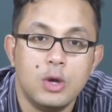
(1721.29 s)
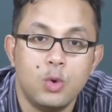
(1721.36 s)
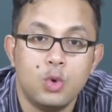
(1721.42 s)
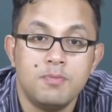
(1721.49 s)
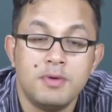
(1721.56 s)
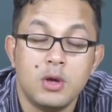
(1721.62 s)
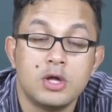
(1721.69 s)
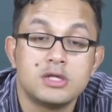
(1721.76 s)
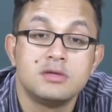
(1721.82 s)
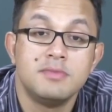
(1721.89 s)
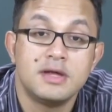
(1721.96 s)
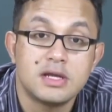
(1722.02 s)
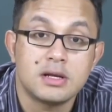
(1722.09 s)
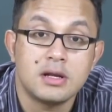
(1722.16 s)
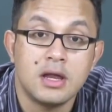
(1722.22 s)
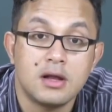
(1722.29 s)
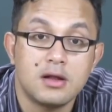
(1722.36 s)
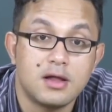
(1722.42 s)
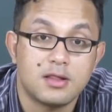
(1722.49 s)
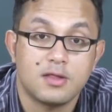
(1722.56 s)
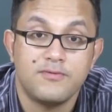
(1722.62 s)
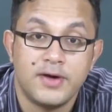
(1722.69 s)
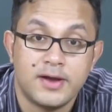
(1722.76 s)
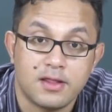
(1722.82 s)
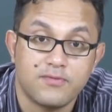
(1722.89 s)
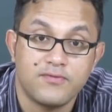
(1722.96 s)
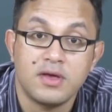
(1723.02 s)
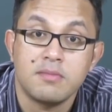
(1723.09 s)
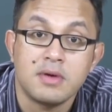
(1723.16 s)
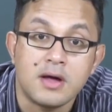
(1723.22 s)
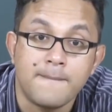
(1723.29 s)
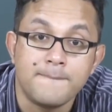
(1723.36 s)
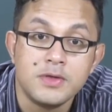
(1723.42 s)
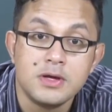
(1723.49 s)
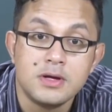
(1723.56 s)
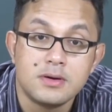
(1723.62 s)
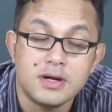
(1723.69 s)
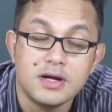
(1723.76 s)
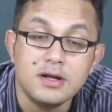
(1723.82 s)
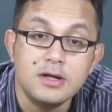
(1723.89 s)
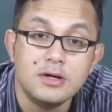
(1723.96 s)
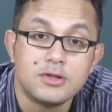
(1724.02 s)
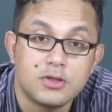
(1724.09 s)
would be automatically classified as female, right?